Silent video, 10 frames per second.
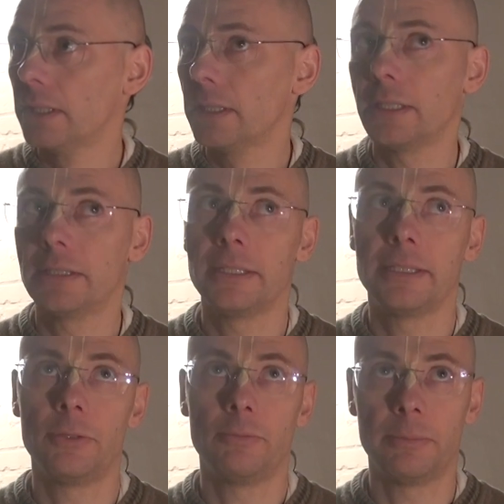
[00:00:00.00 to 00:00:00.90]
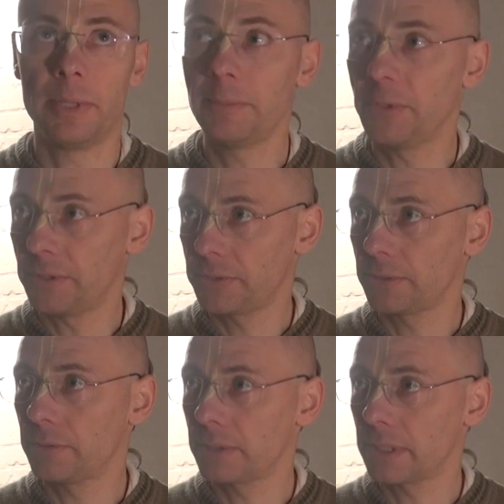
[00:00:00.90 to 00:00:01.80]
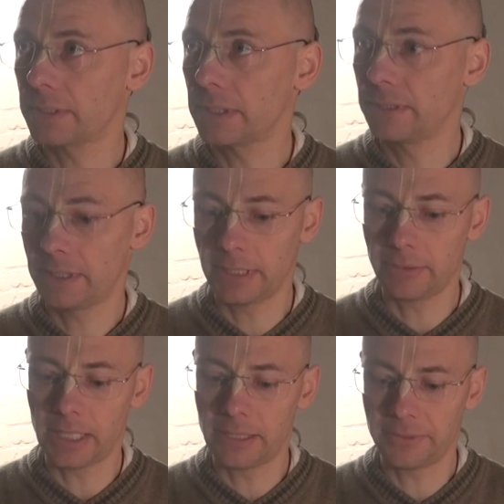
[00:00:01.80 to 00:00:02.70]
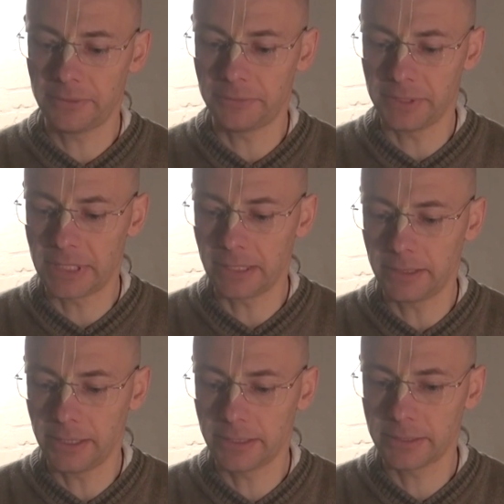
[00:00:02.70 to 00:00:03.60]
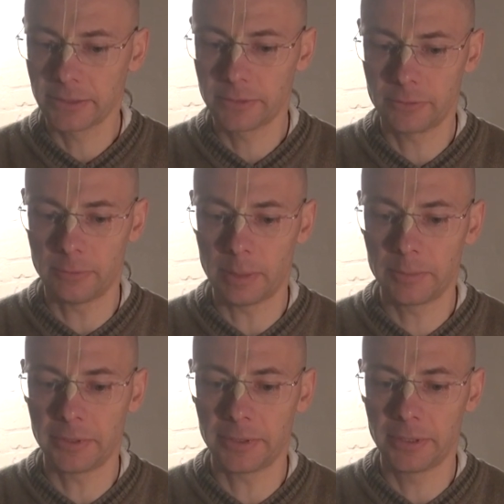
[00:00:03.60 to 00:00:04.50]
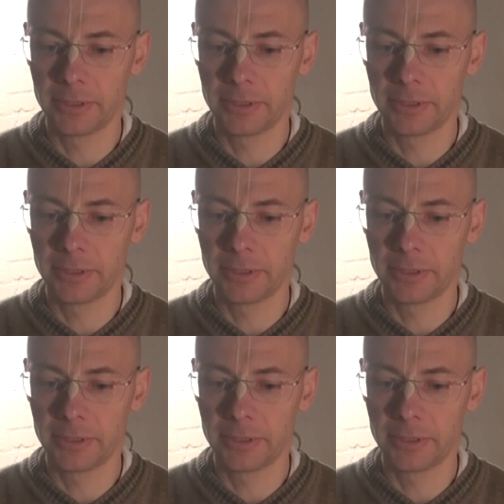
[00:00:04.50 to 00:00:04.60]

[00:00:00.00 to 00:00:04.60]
And then they will remember the shlokas, and then they will have different techniques to remember it